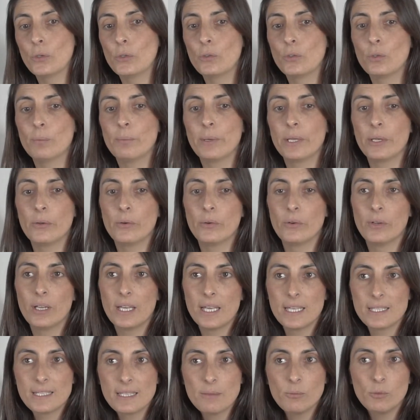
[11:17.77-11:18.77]
So you'll
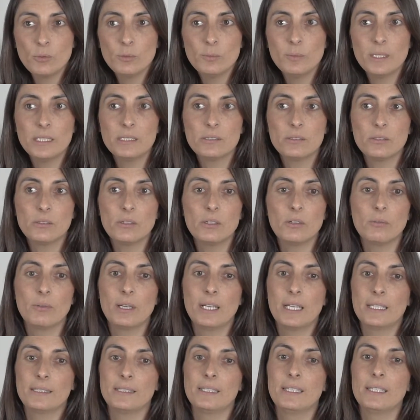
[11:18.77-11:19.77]
need to adjust
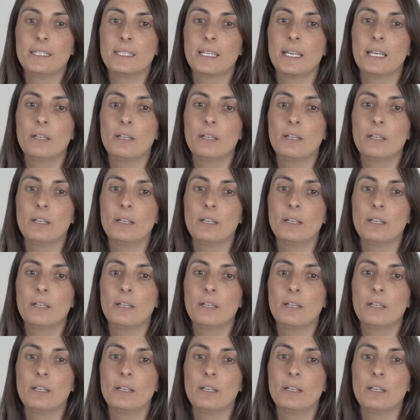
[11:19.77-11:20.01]
the shutter